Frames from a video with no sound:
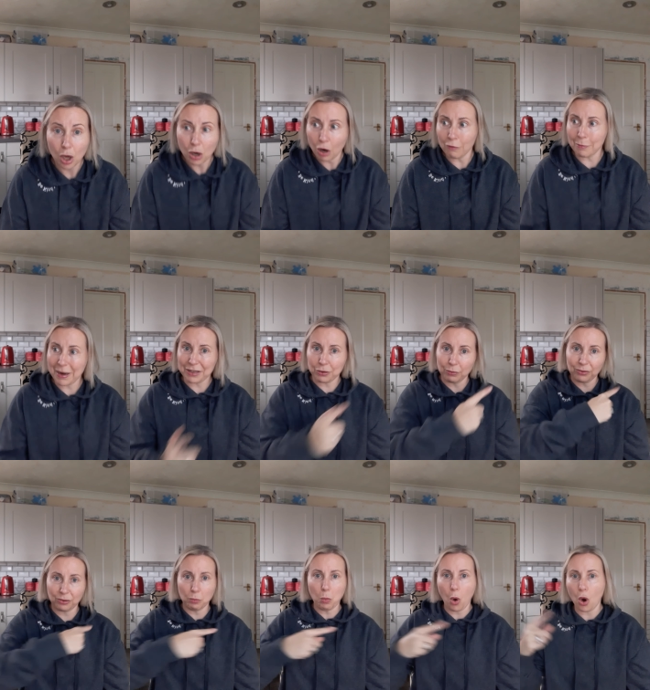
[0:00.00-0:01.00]
Or I might do
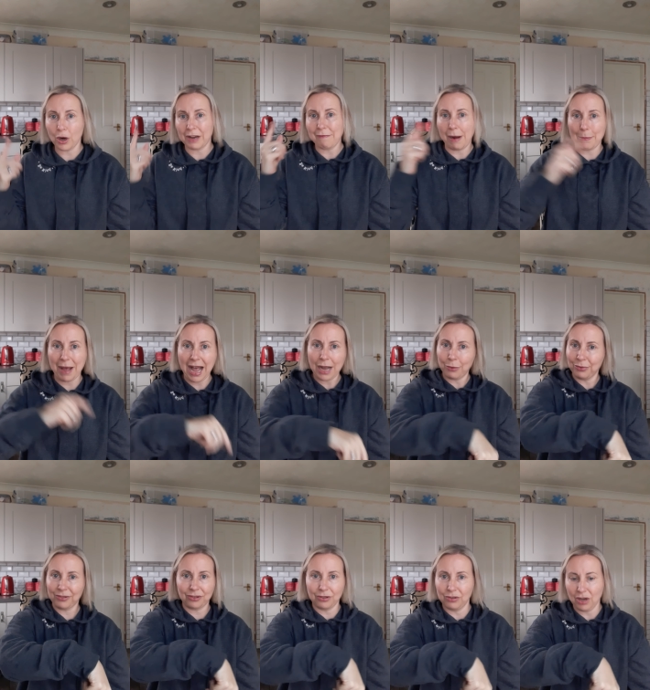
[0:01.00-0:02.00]
some walking around my
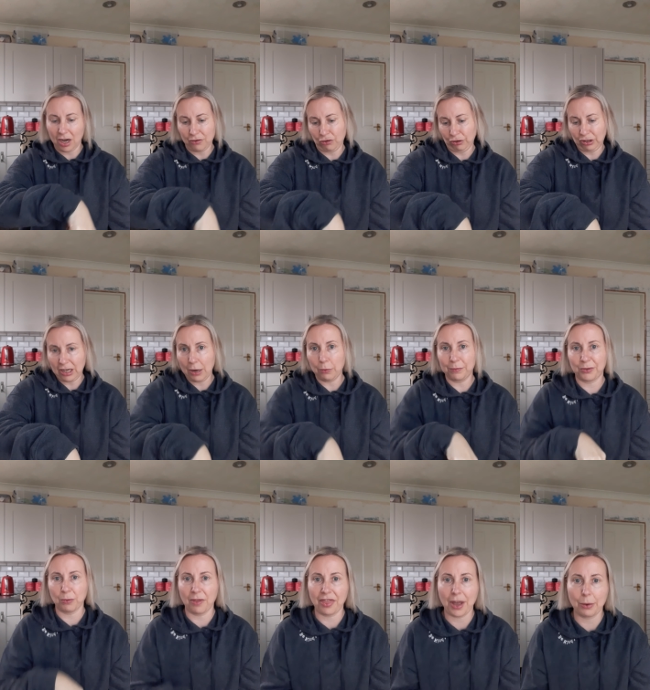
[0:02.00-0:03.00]
house and just get up to
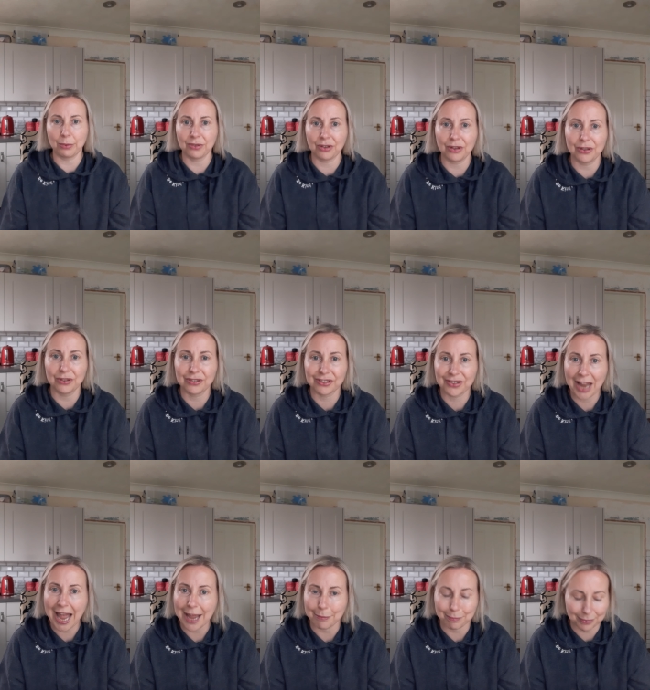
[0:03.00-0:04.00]
1,000
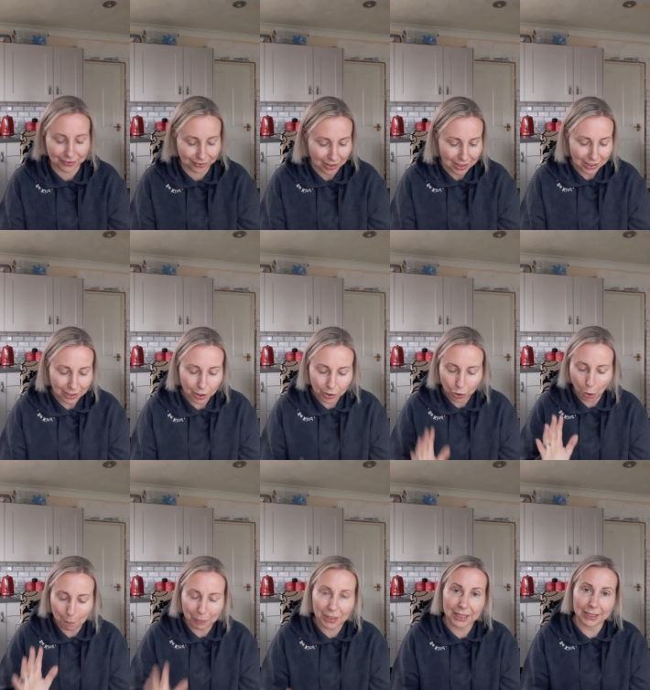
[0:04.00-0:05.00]
steps.
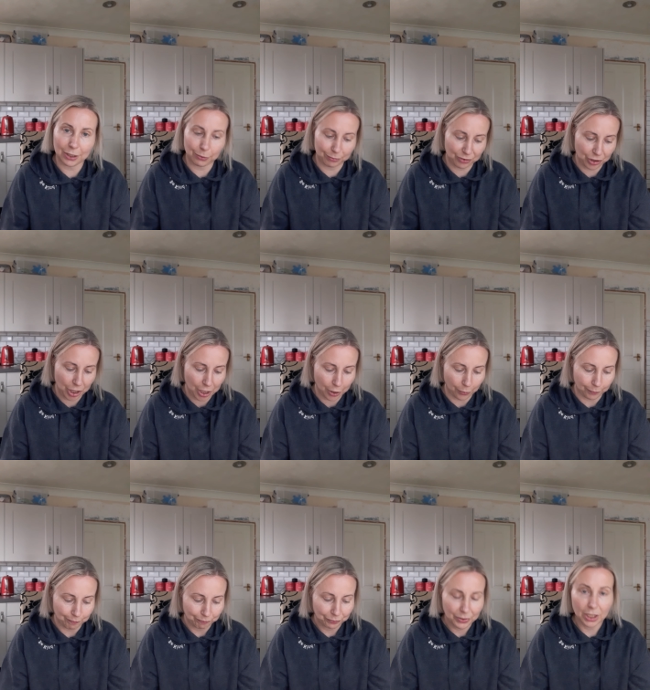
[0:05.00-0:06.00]
Completely up to you.
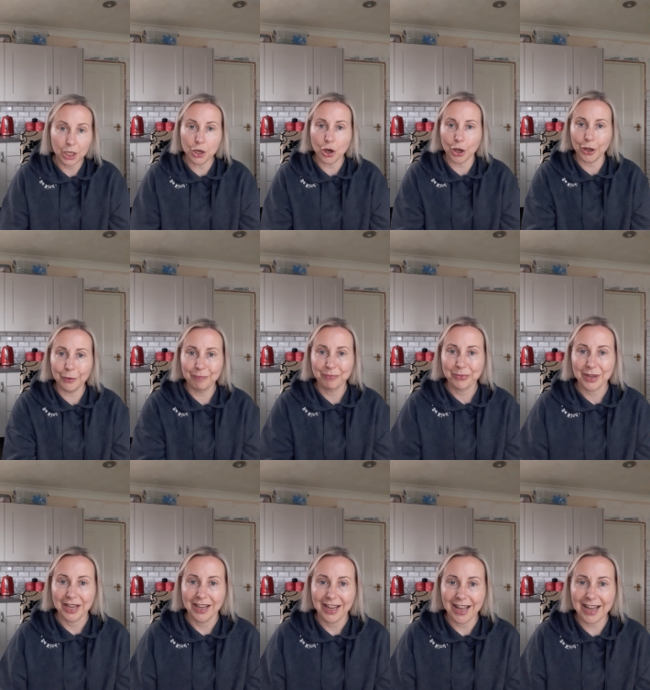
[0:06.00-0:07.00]

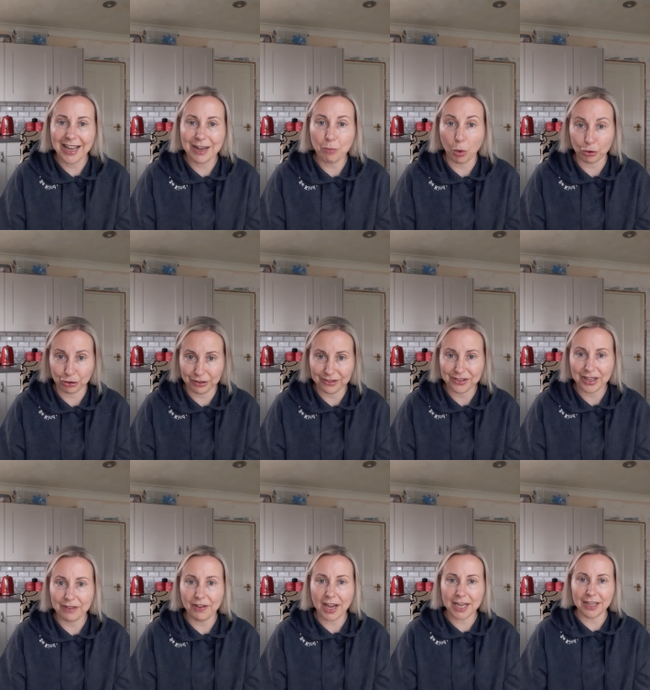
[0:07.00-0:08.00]
Watching the
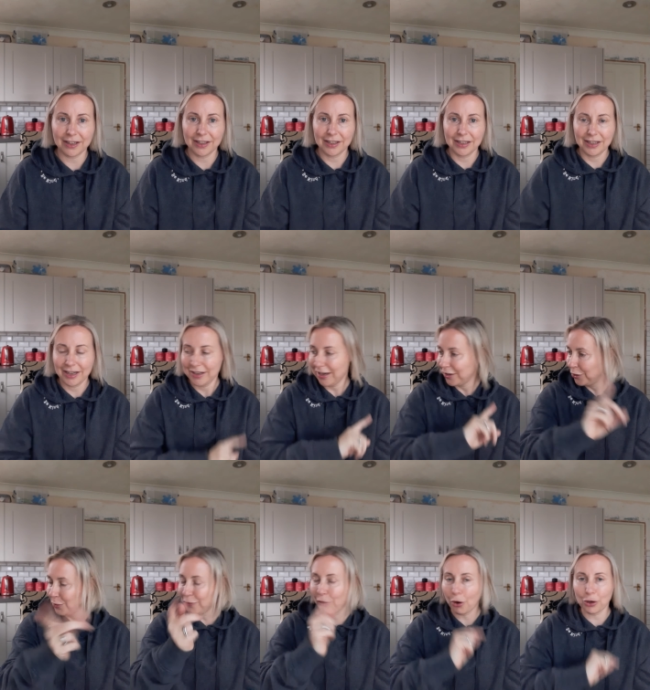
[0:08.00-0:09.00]
TV.
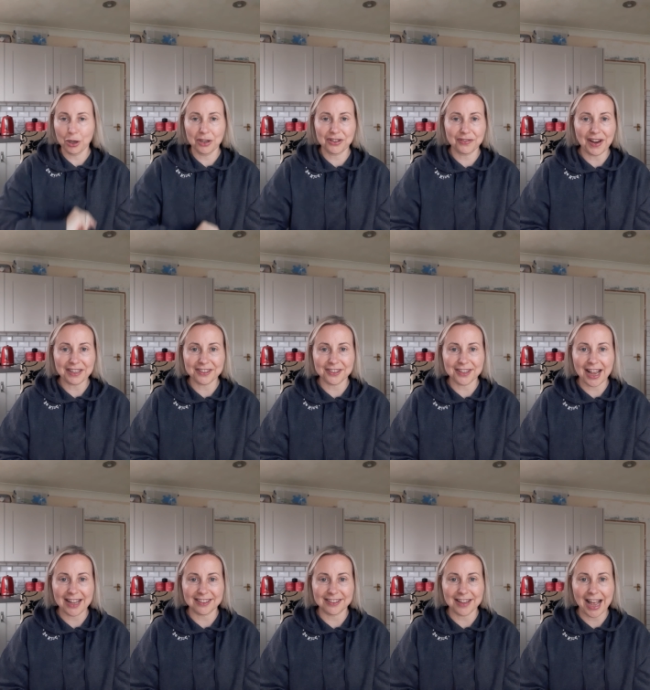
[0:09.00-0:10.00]
You've got loads of
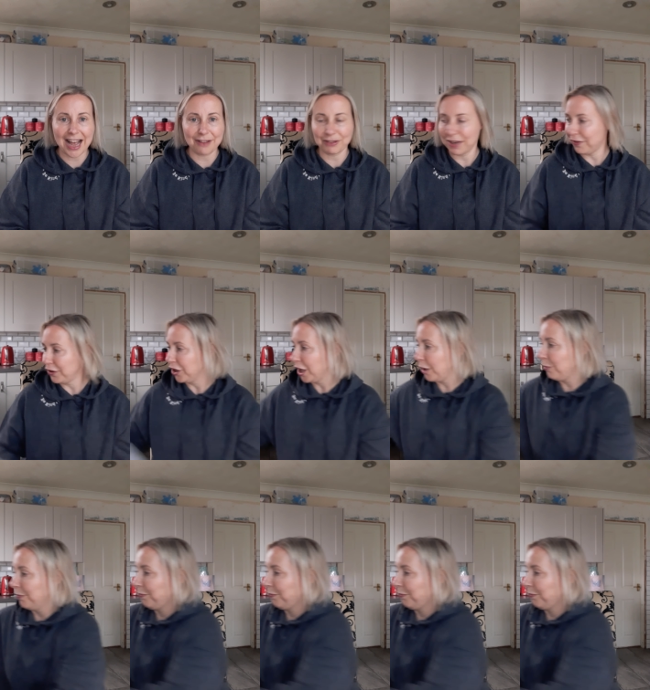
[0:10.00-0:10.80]
exercises that I've given you.